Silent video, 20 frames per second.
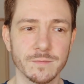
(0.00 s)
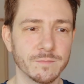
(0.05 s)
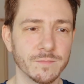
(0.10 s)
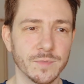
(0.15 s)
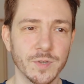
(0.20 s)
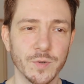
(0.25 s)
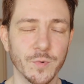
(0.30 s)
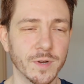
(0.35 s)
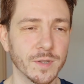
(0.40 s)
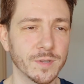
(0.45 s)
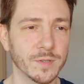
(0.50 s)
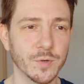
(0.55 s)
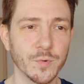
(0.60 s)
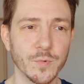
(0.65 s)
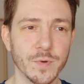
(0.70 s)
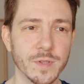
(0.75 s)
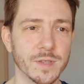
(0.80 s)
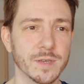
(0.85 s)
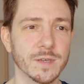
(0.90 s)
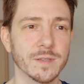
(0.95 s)
you want to do
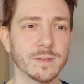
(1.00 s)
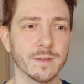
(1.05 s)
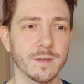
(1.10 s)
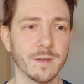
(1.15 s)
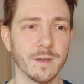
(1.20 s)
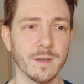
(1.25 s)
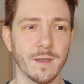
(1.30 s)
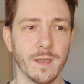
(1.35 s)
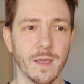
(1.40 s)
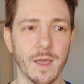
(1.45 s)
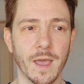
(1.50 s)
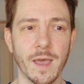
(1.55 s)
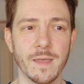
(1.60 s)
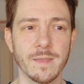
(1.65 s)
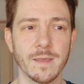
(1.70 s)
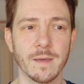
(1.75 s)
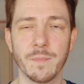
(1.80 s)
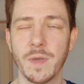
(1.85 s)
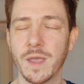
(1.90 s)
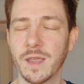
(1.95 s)
with it, and
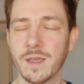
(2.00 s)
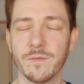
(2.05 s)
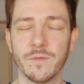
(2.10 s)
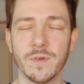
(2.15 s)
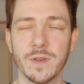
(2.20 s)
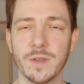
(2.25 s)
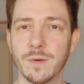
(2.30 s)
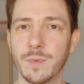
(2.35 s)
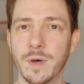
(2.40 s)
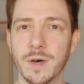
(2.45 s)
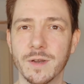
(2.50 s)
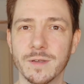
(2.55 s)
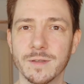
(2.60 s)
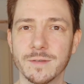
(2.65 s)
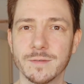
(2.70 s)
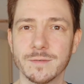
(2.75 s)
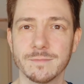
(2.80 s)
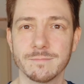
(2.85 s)
then make a video about it.